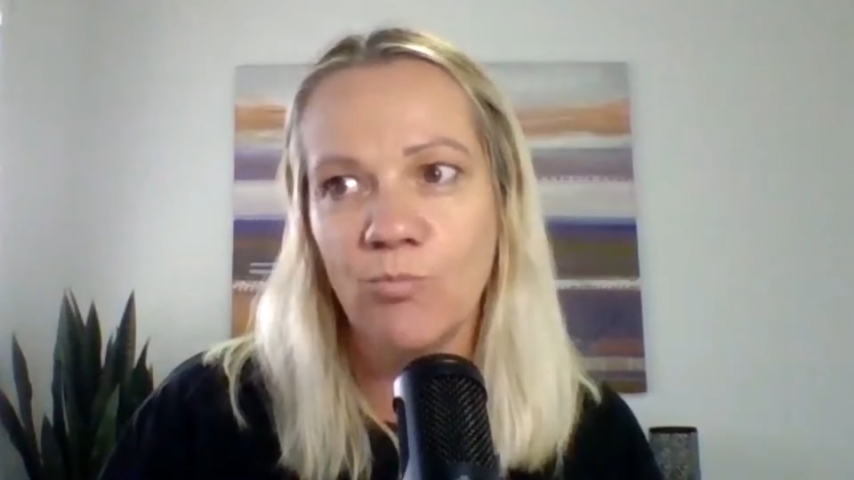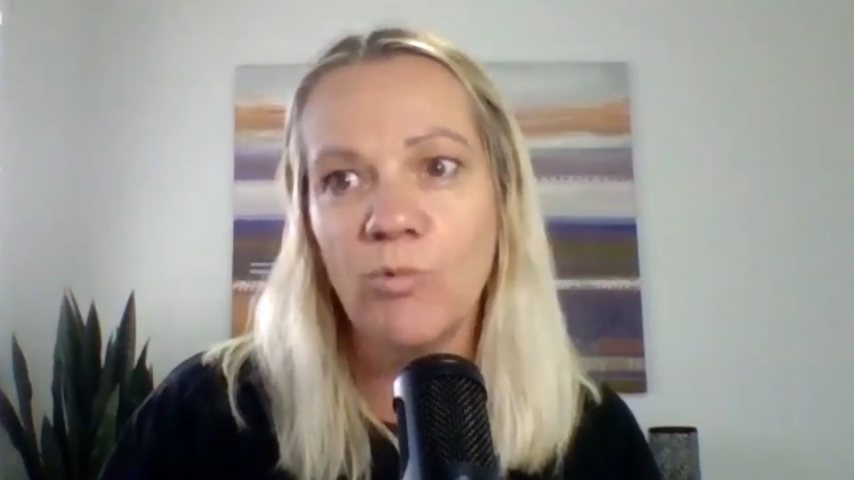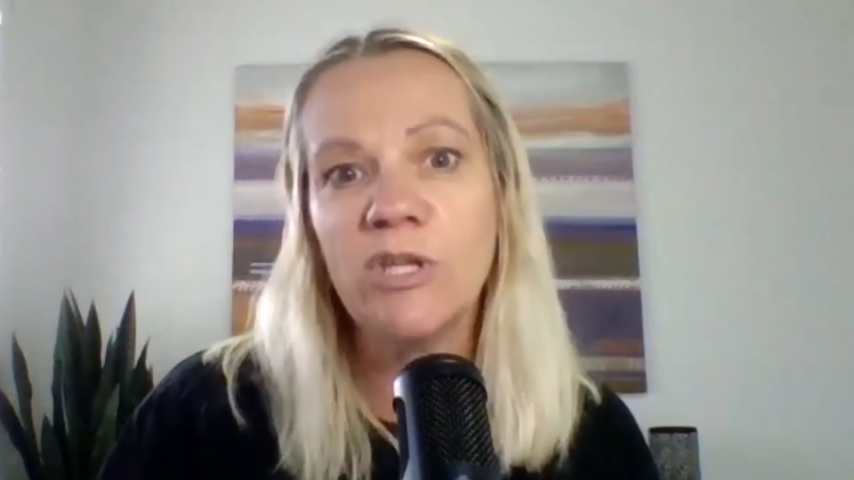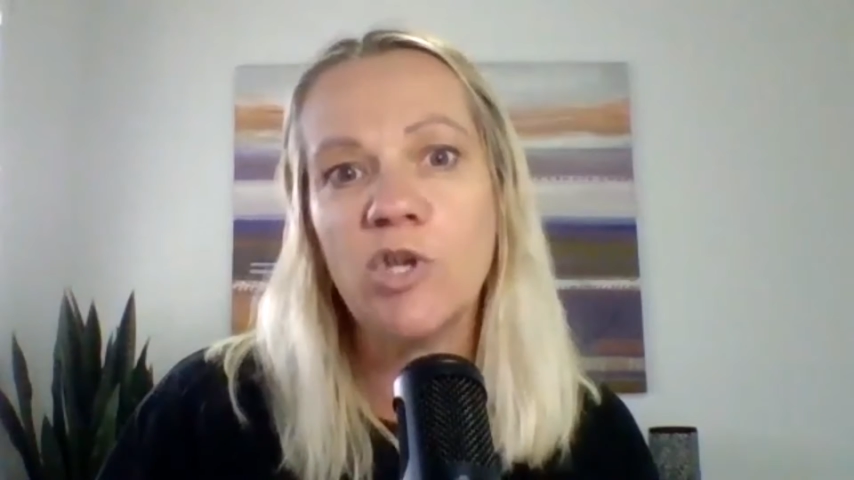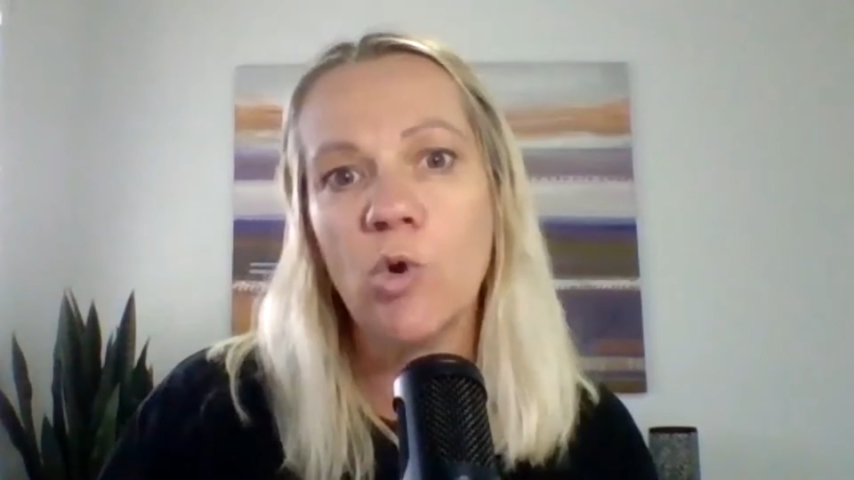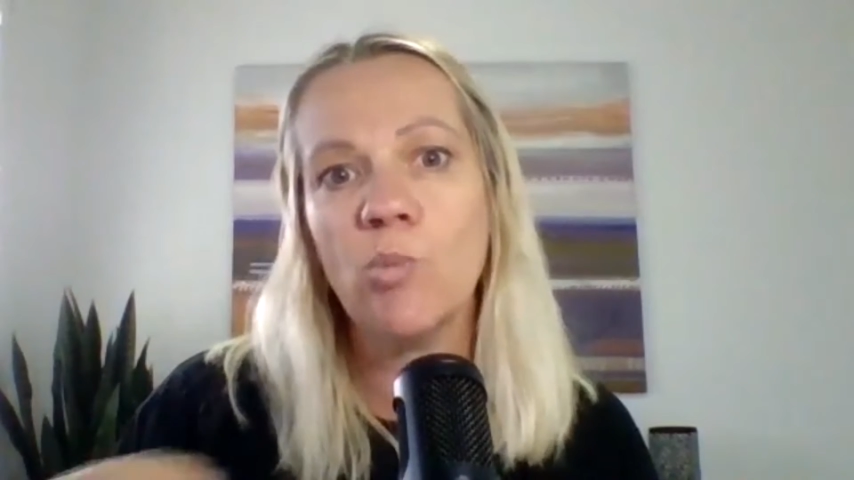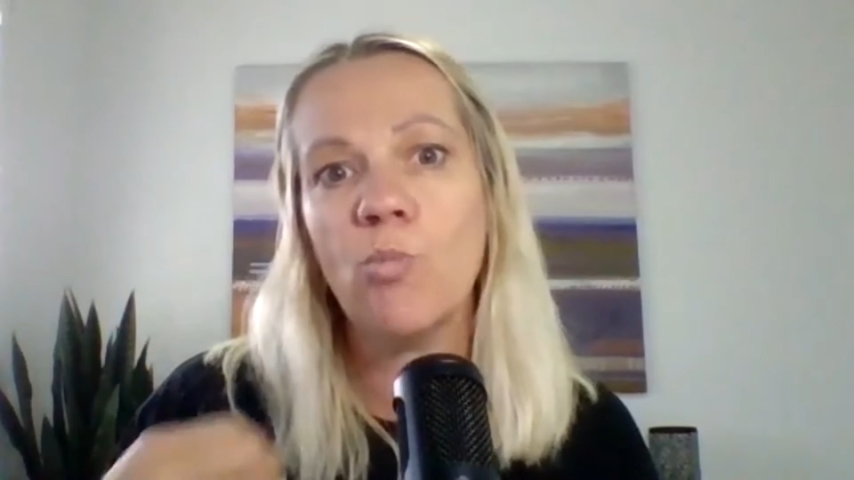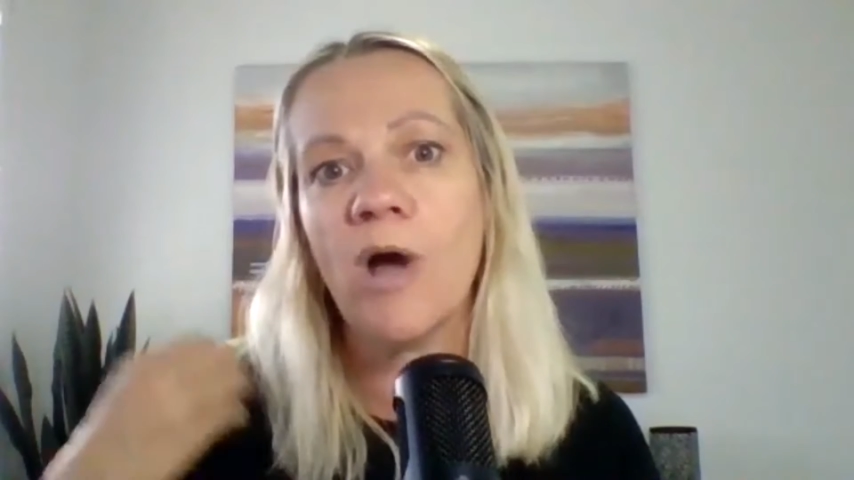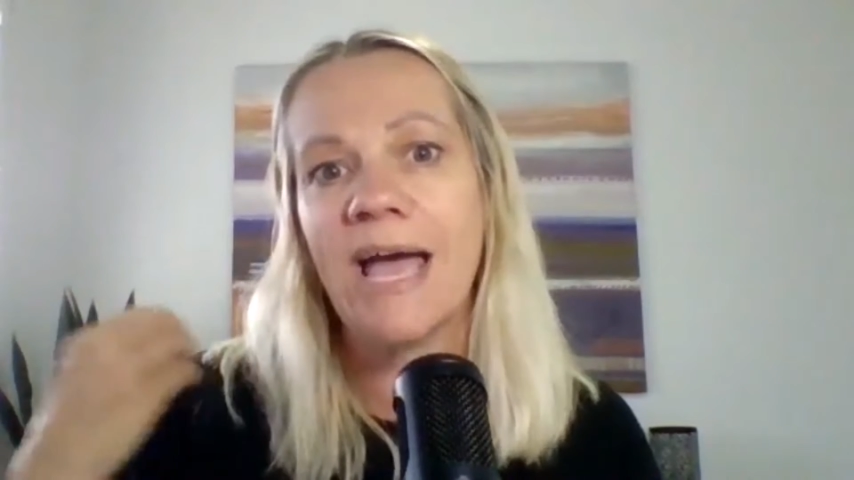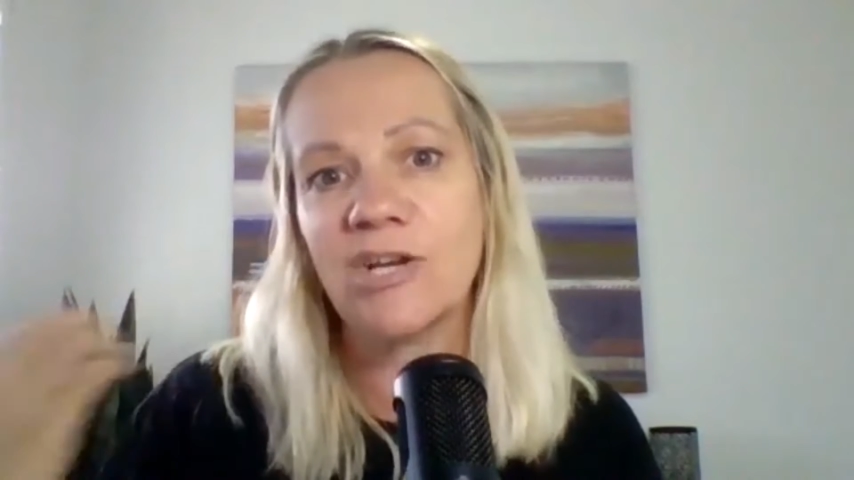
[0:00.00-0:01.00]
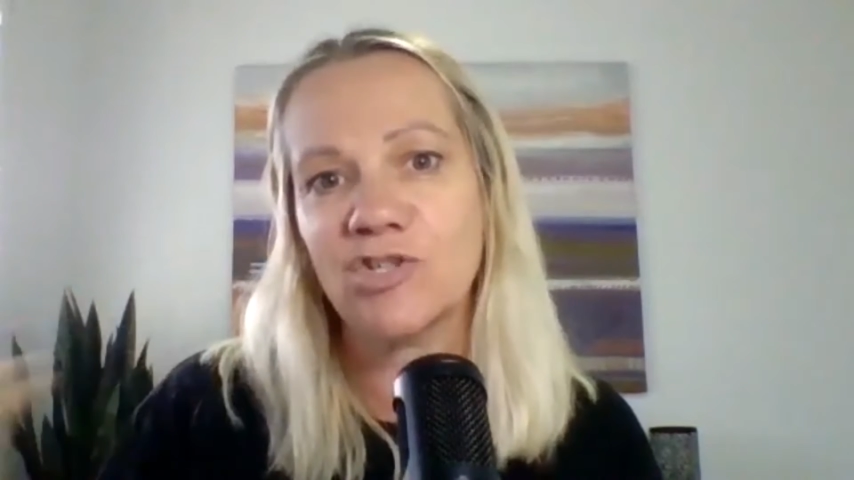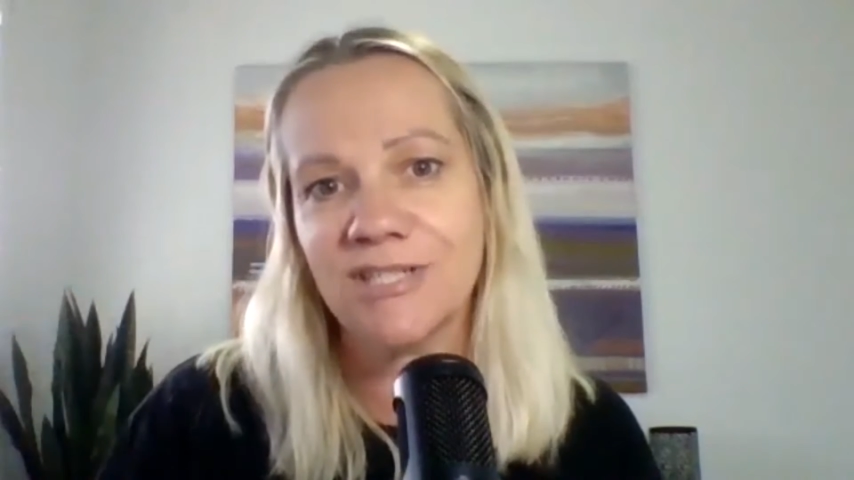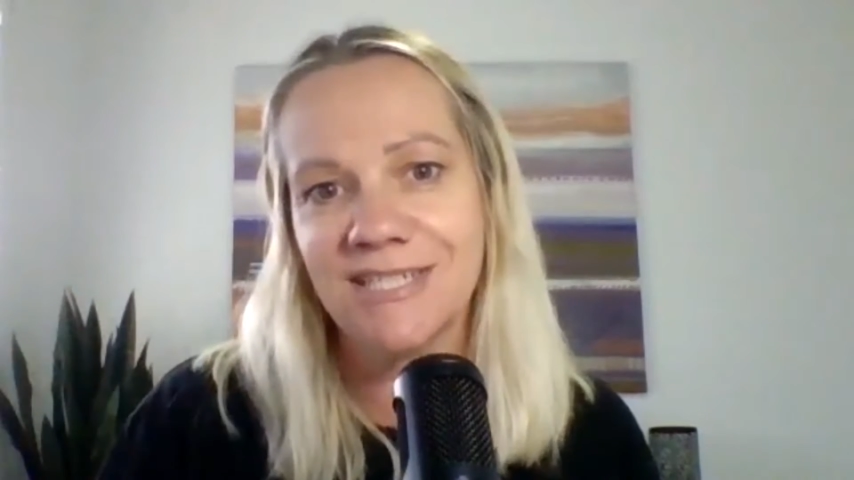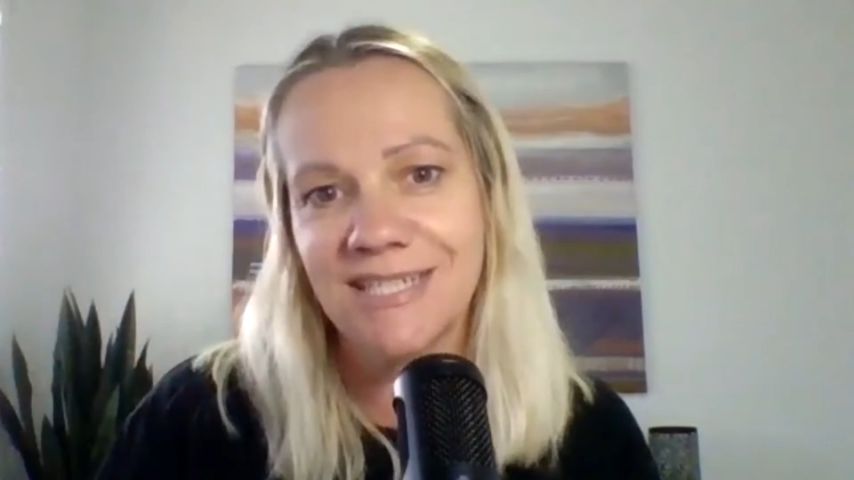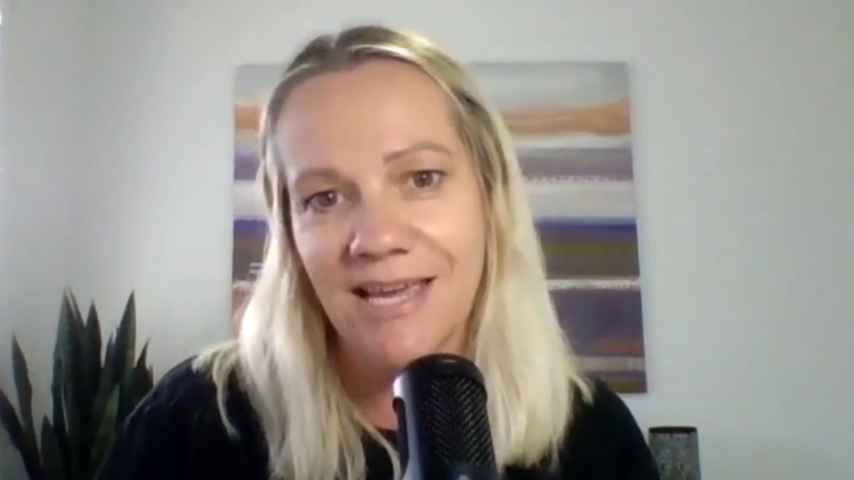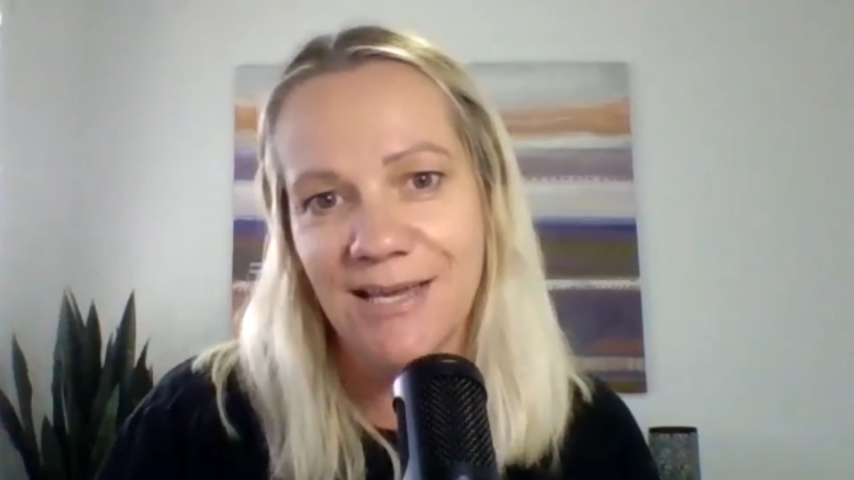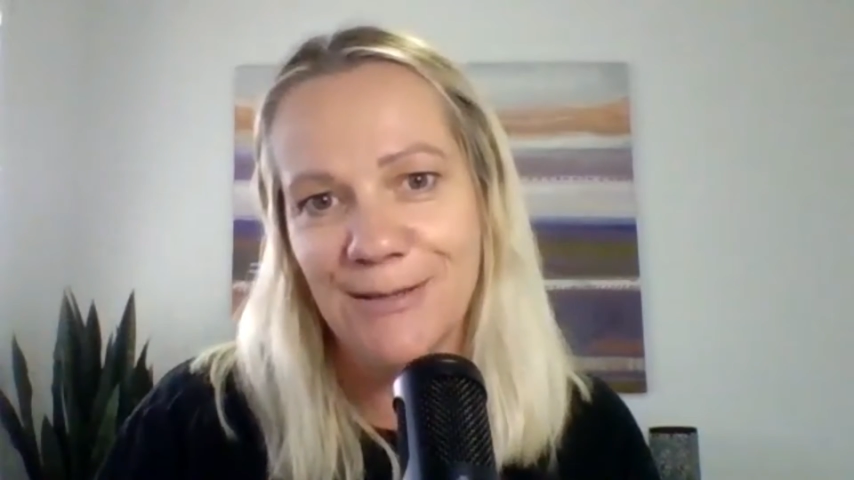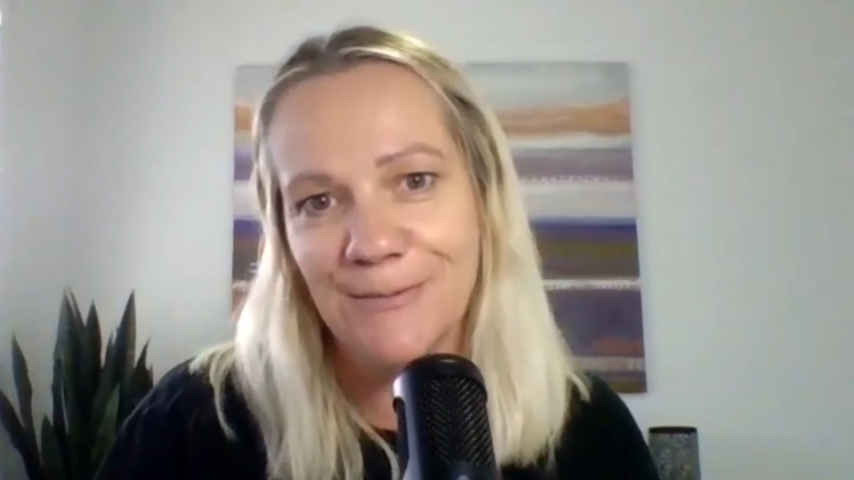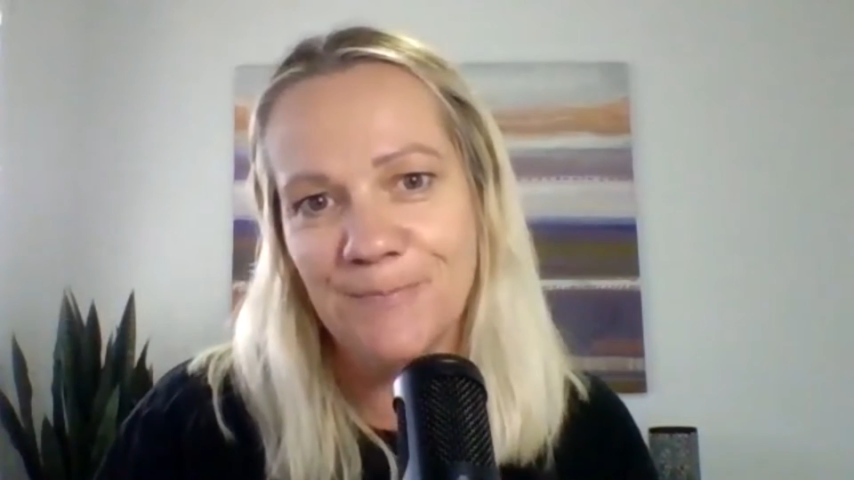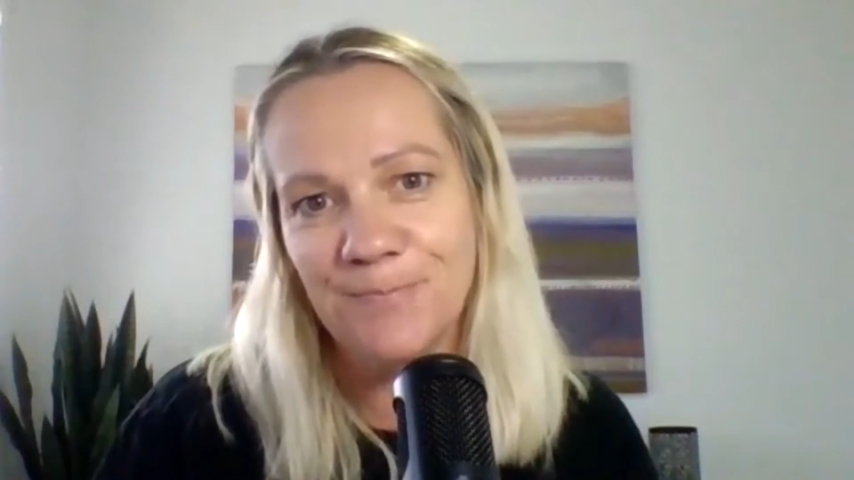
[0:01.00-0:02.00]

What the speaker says: we know what action to take.